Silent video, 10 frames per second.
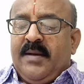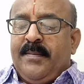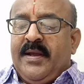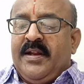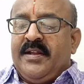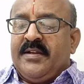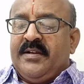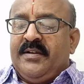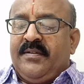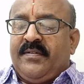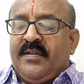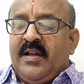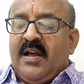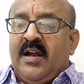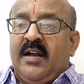managers
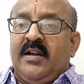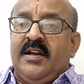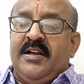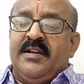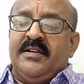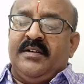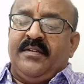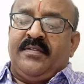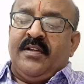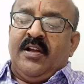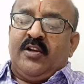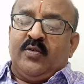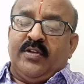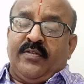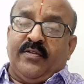and leaders
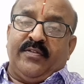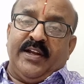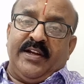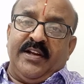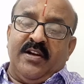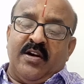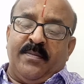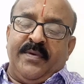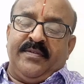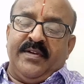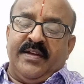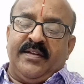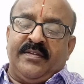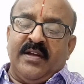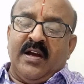to the society or
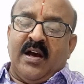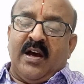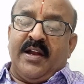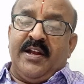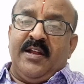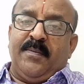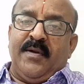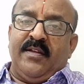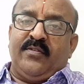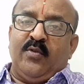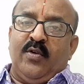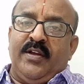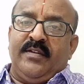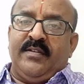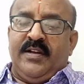business or any place so
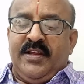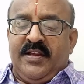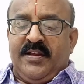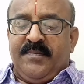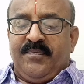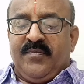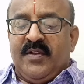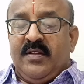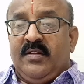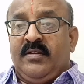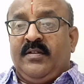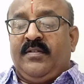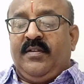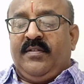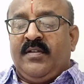easily. This
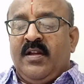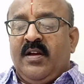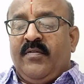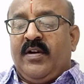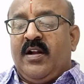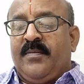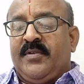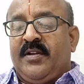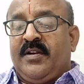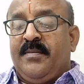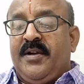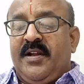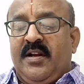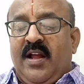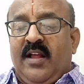is one of the
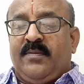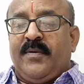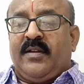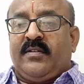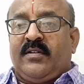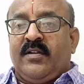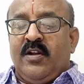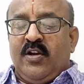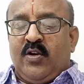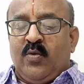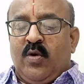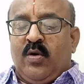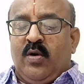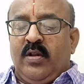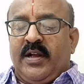remedial aspects to
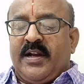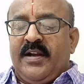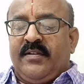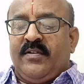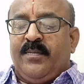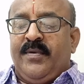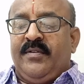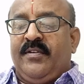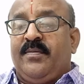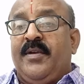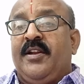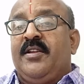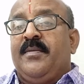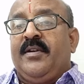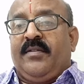all the kinds of business
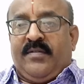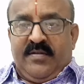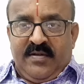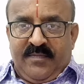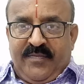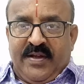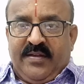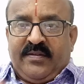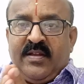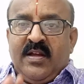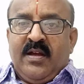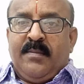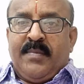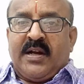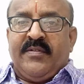managements. Thus,
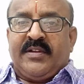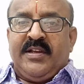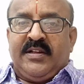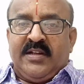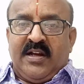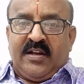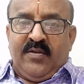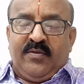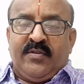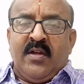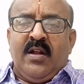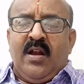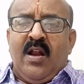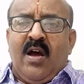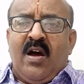Bhagavad Gita gives
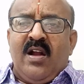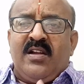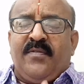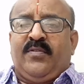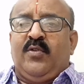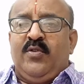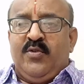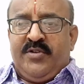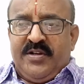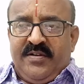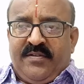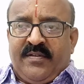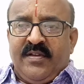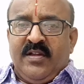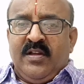lot of
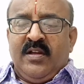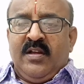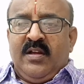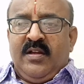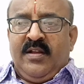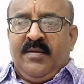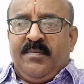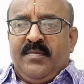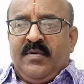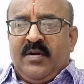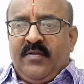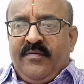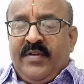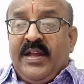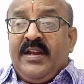solutions in
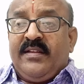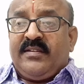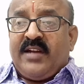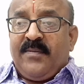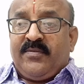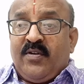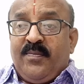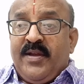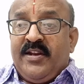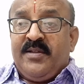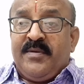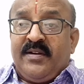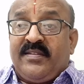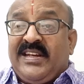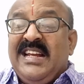various types of
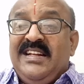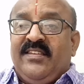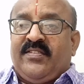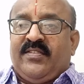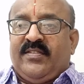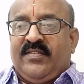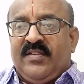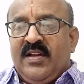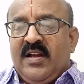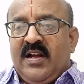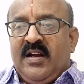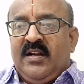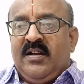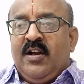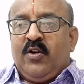management skills
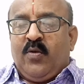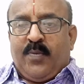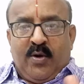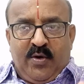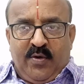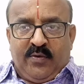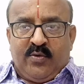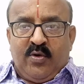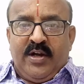and to produce good